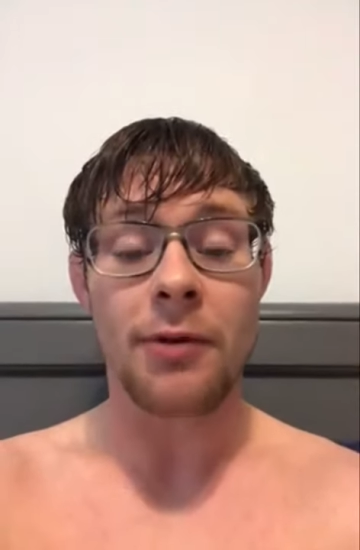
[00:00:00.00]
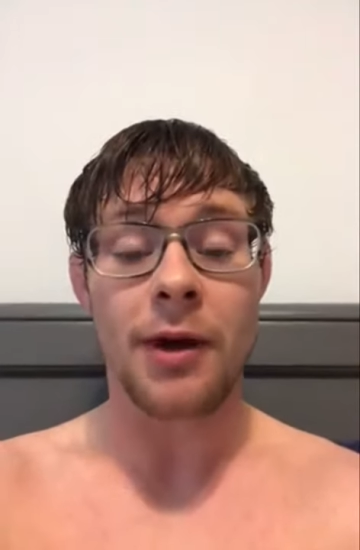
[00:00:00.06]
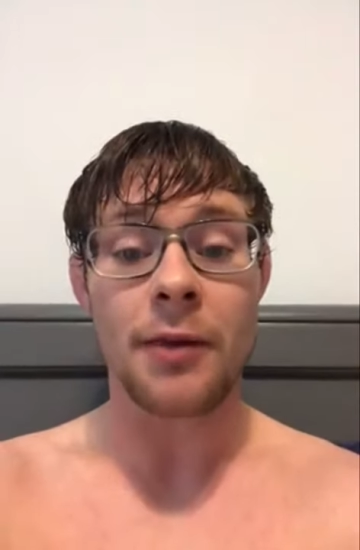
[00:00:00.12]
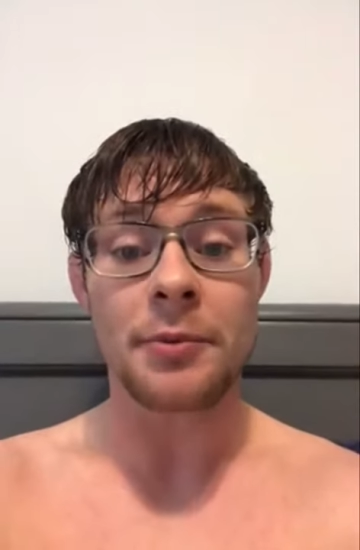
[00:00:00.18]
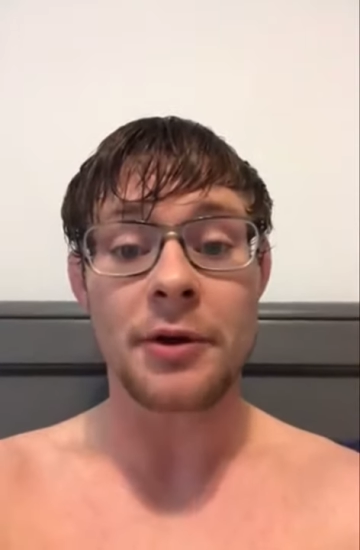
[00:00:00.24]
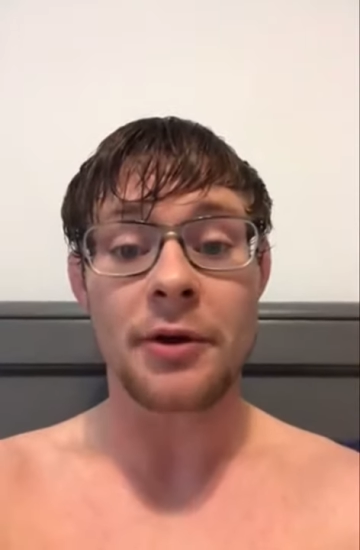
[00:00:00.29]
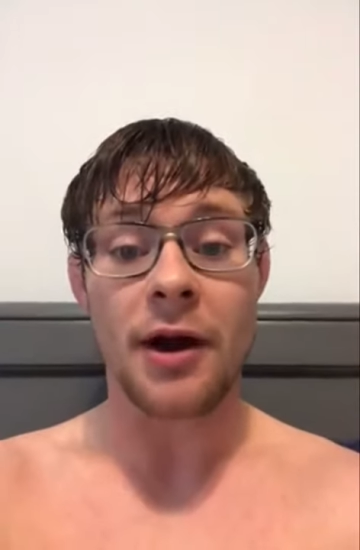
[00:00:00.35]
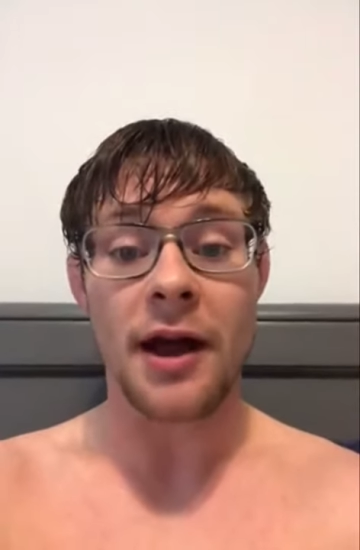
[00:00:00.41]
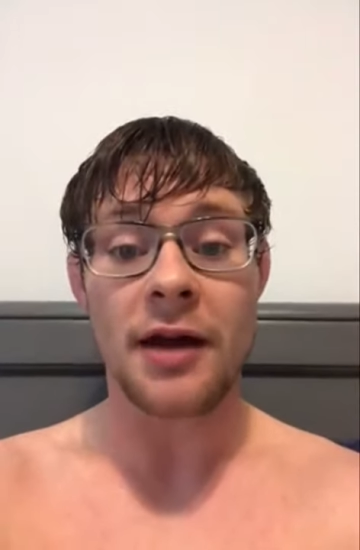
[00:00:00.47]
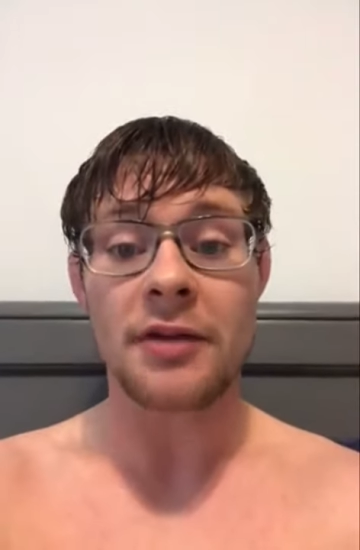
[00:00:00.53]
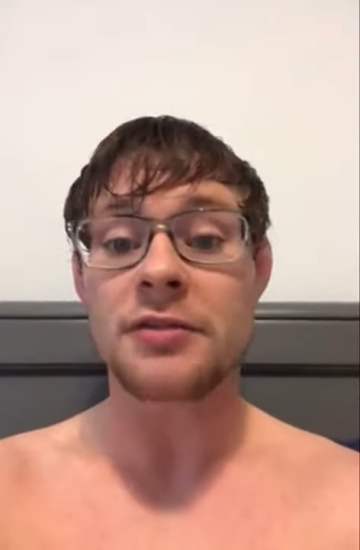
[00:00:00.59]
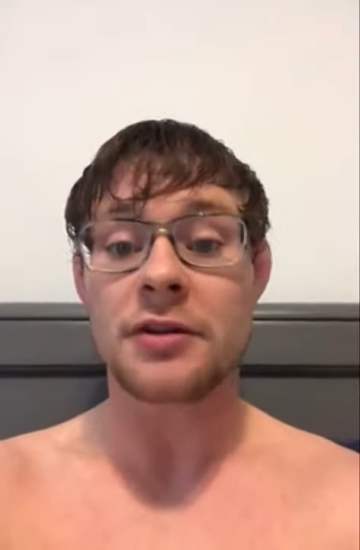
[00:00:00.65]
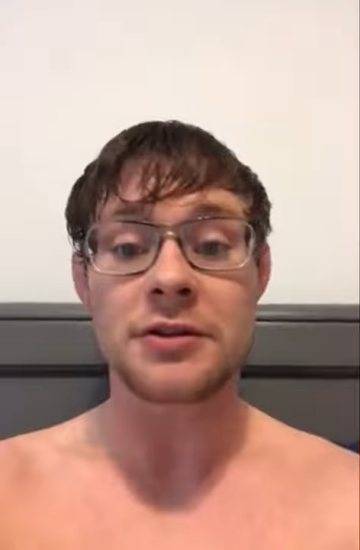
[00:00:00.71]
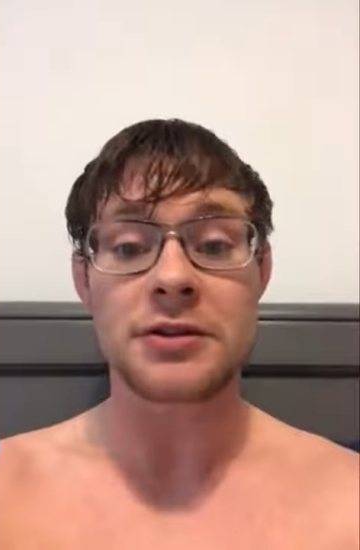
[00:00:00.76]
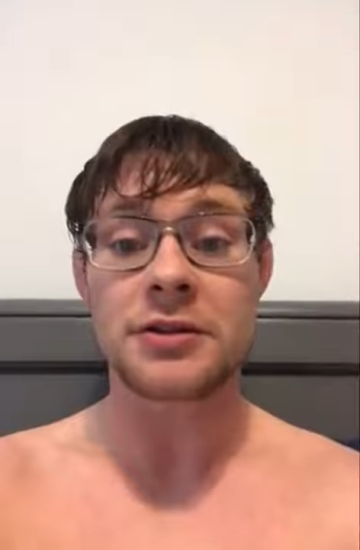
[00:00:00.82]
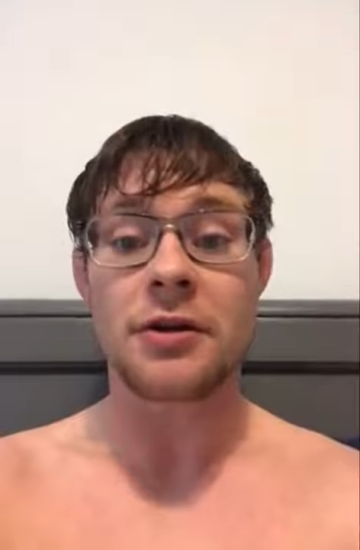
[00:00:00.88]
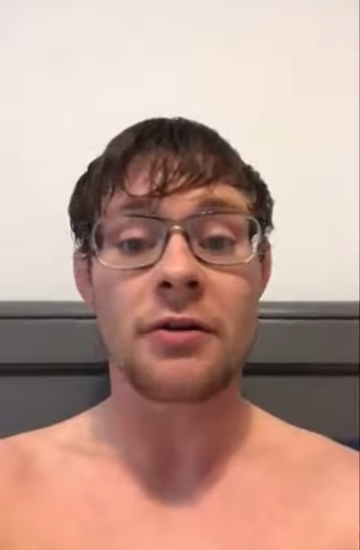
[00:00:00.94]
wipe your ass
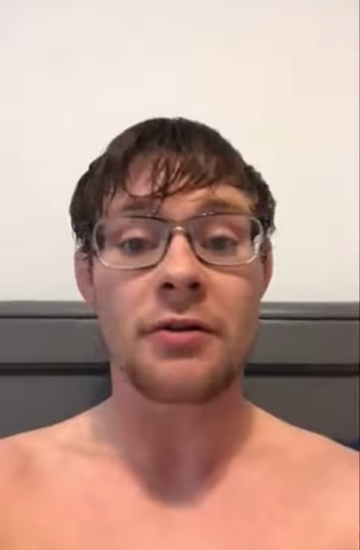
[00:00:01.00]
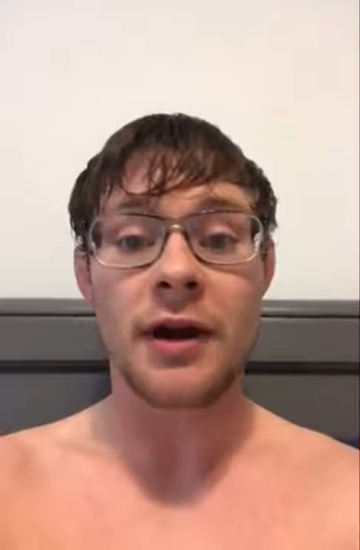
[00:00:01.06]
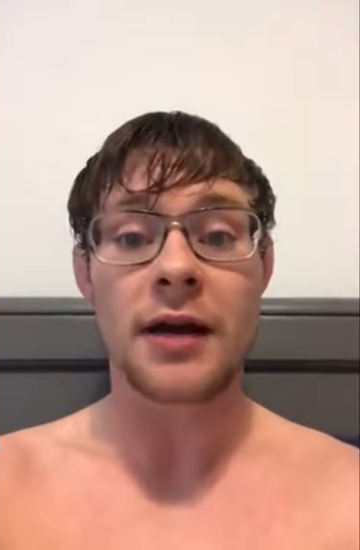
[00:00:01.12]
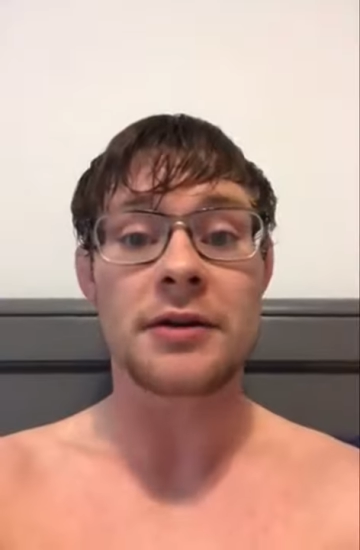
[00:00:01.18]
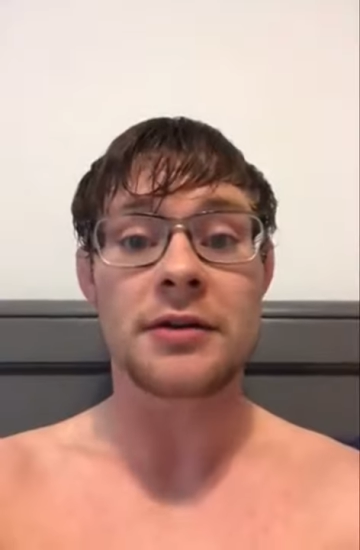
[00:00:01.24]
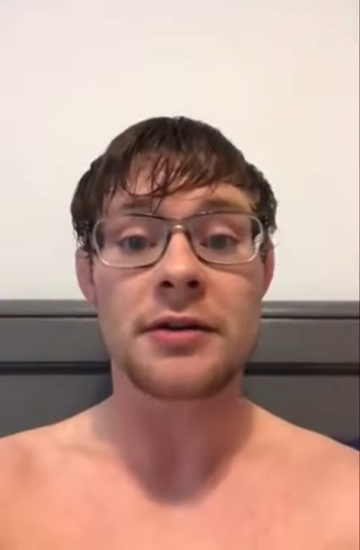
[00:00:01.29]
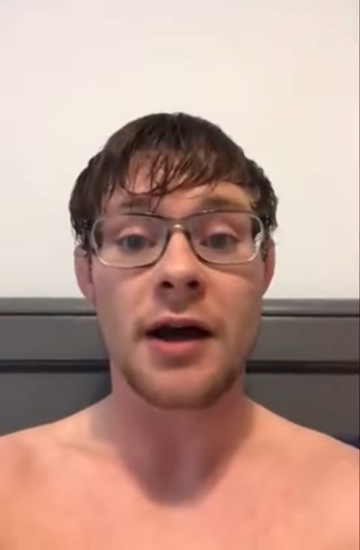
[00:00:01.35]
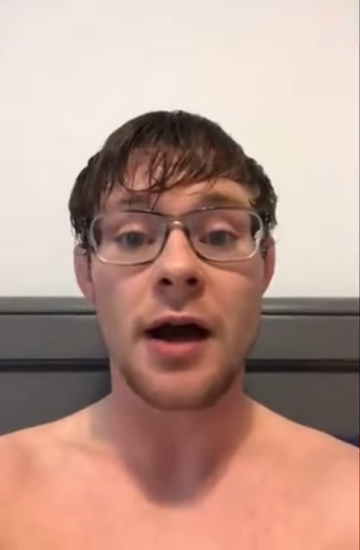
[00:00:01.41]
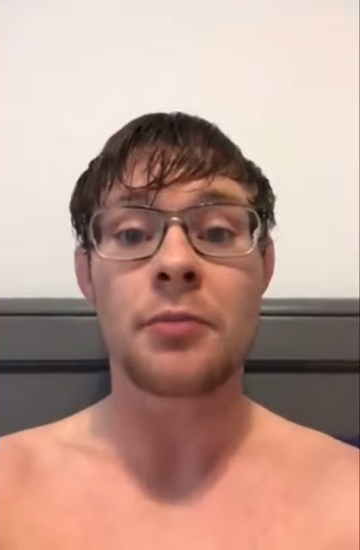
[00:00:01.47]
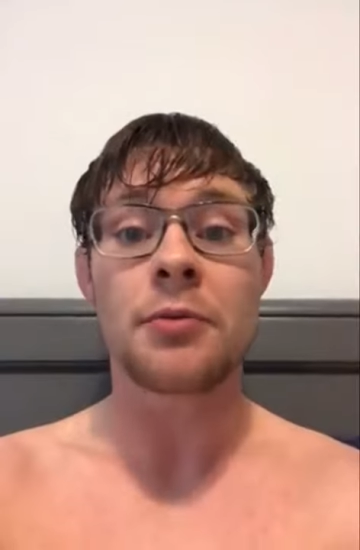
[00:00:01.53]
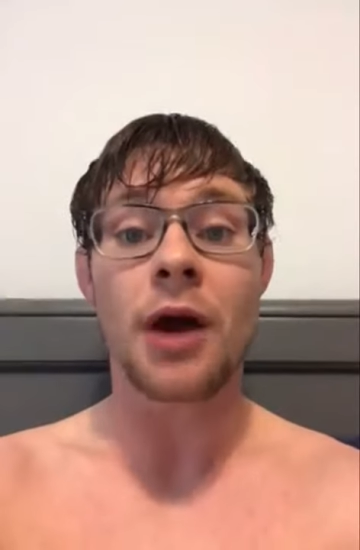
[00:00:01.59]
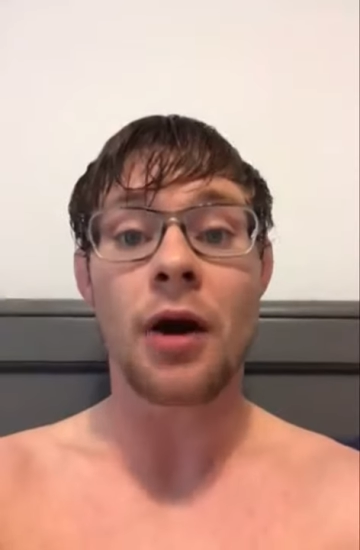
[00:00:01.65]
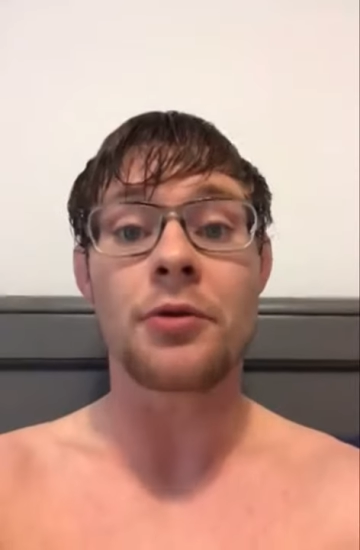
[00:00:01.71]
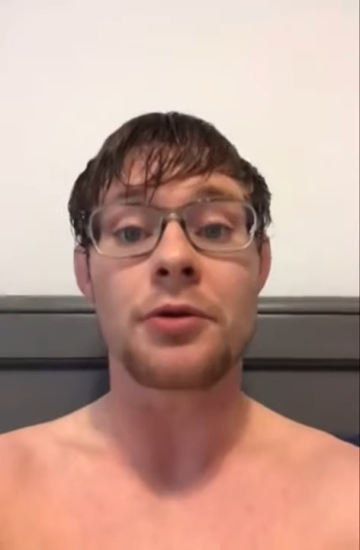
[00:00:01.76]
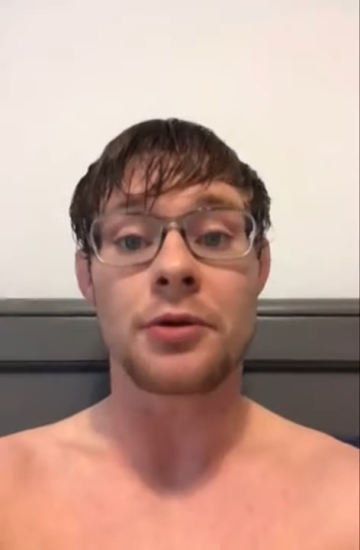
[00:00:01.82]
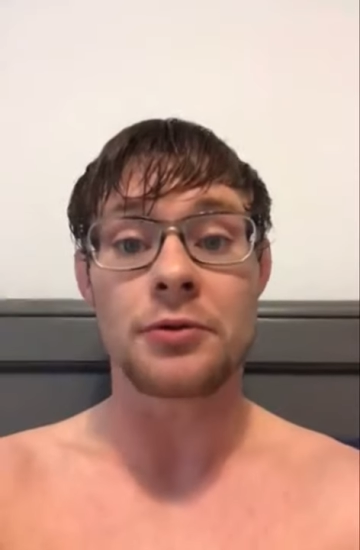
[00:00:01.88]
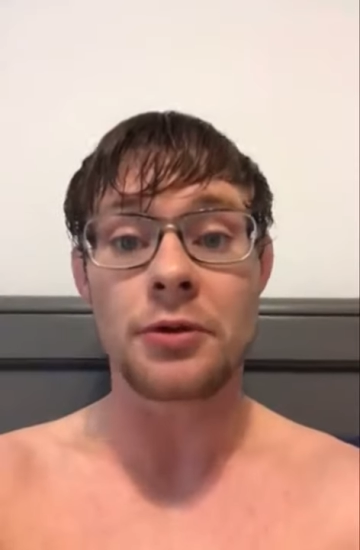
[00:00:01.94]
because you don't got the time.
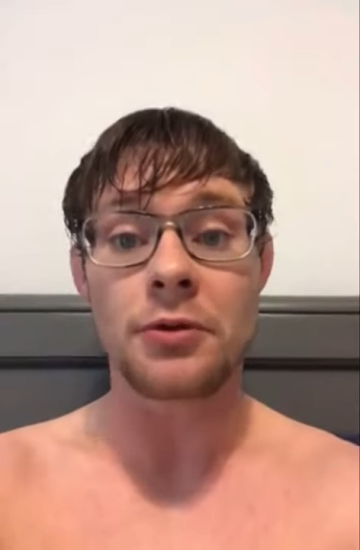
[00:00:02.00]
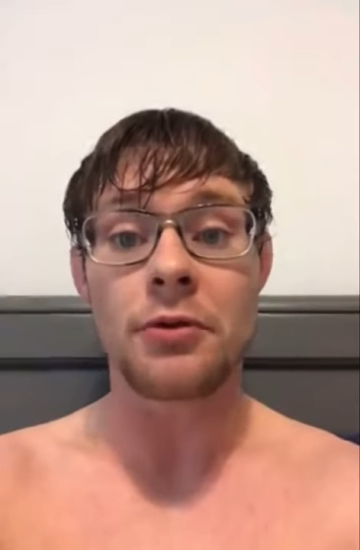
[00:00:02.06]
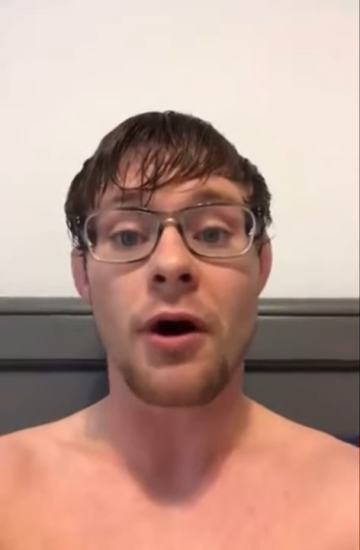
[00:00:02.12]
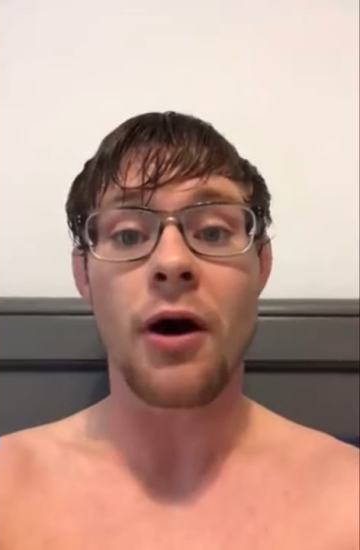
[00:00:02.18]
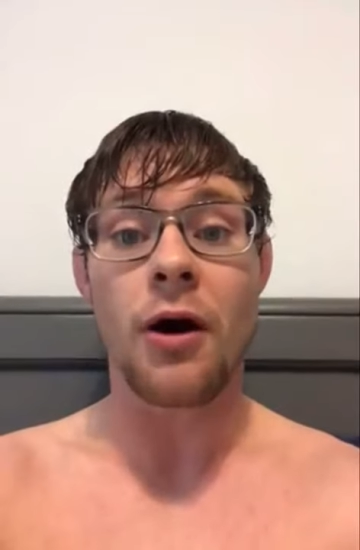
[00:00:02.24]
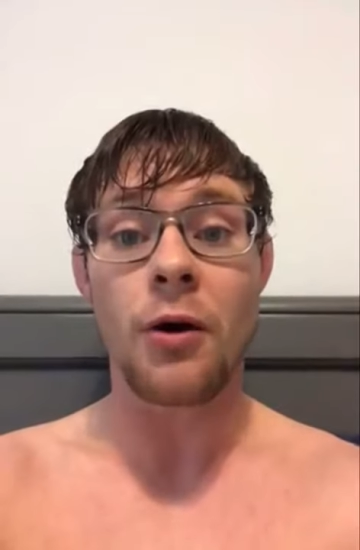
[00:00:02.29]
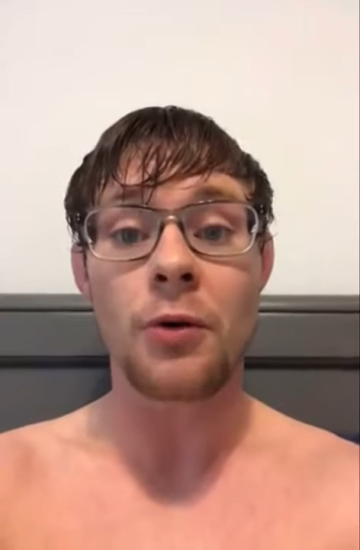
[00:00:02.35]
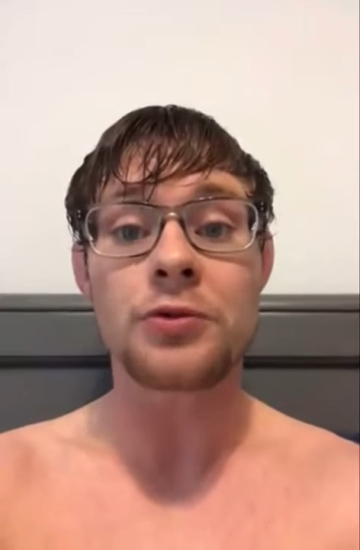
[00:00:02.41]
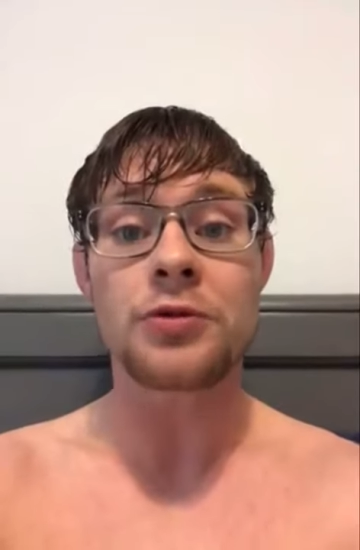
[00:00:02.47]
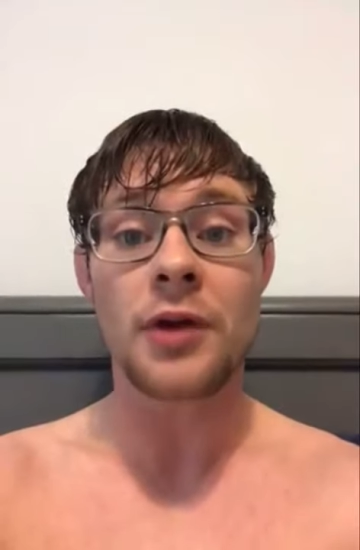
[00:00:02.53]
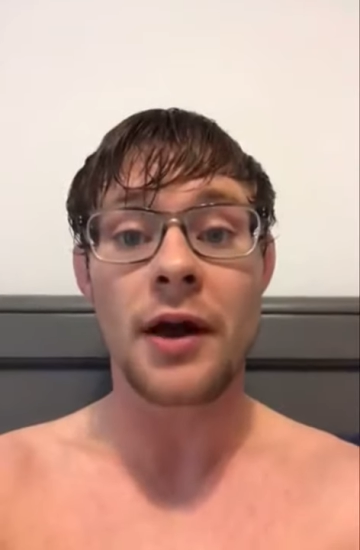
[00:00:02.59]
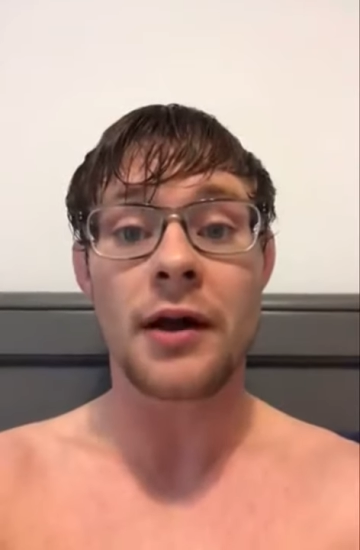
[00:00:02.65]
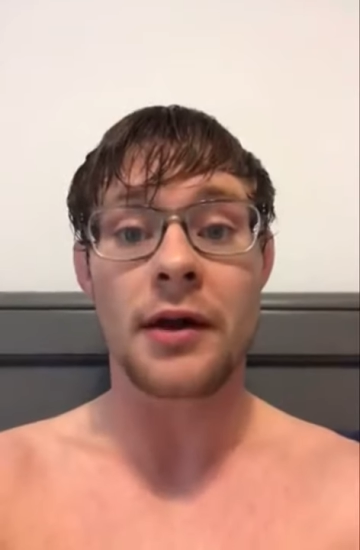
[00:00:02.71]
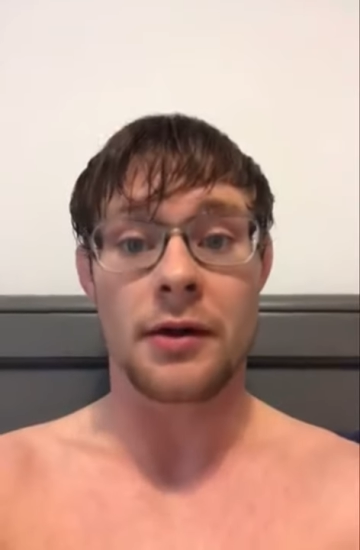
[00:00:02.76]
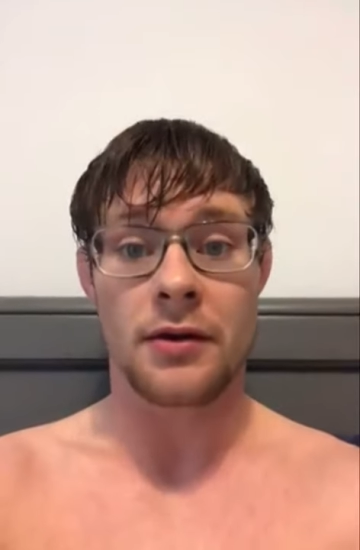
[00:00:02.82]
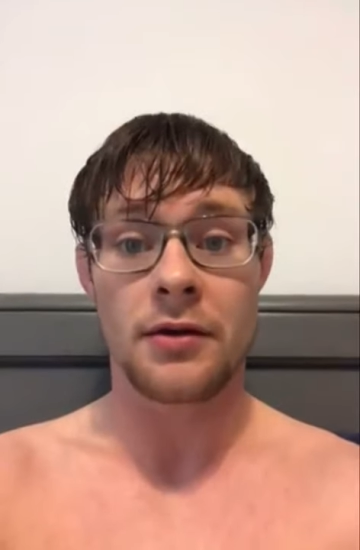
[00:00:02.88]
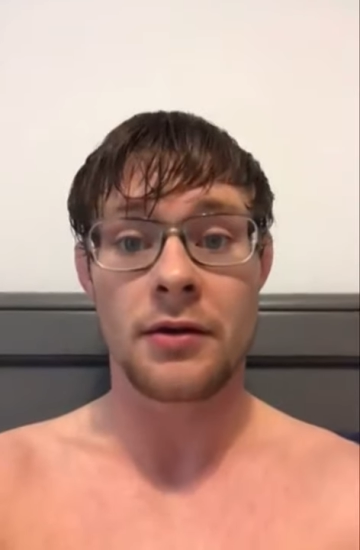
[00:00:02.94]
No, you do the whole
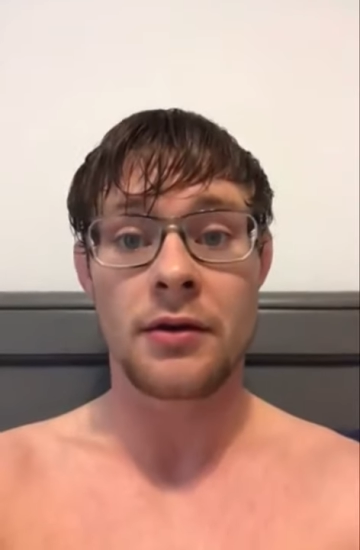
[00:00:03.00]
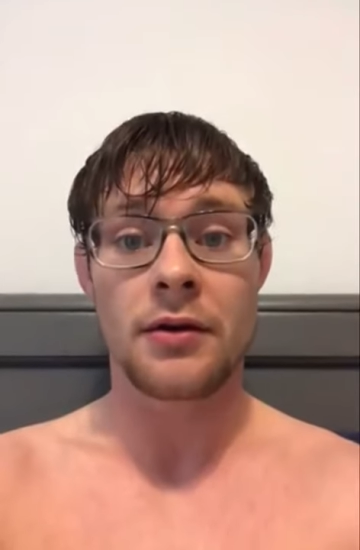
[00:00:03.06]
thing.